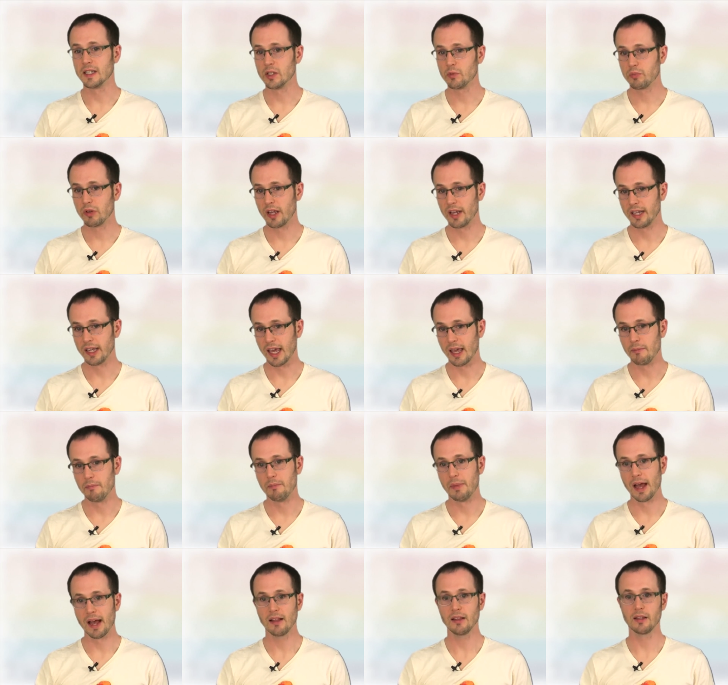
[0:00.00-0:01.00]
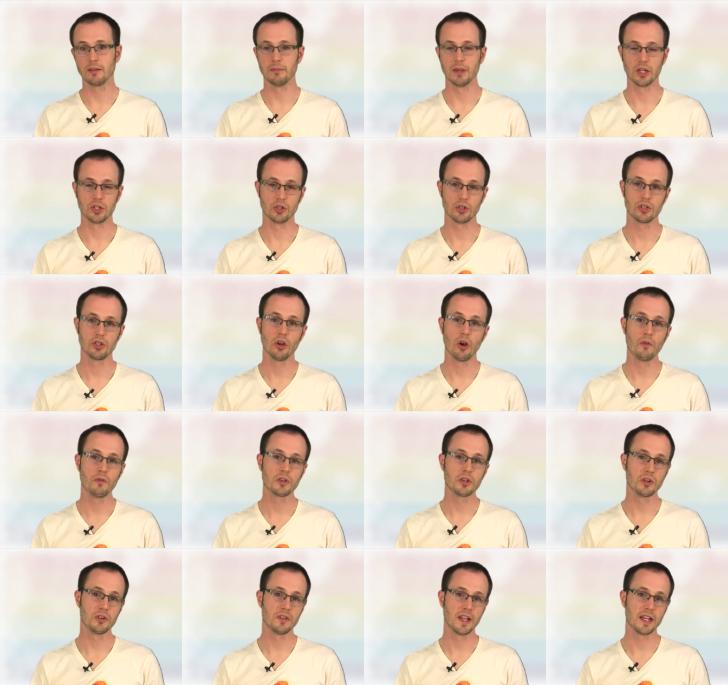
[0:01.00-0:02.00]
is planning a ballot measure to
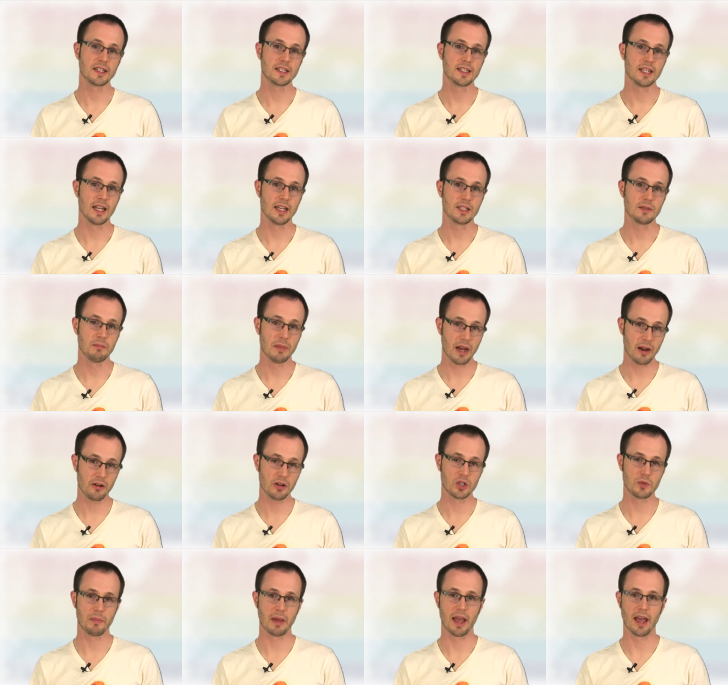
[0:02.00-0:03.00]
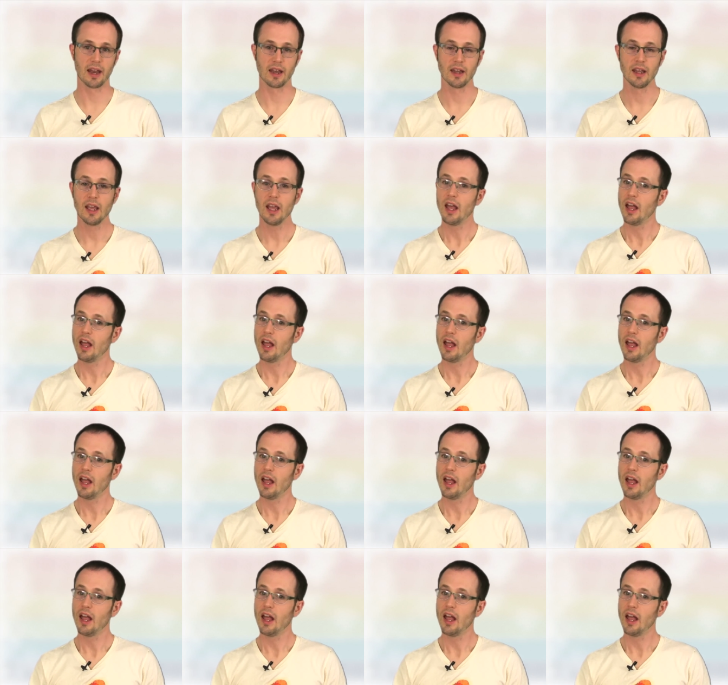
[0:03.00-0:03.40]
overturn that state's marriage ban.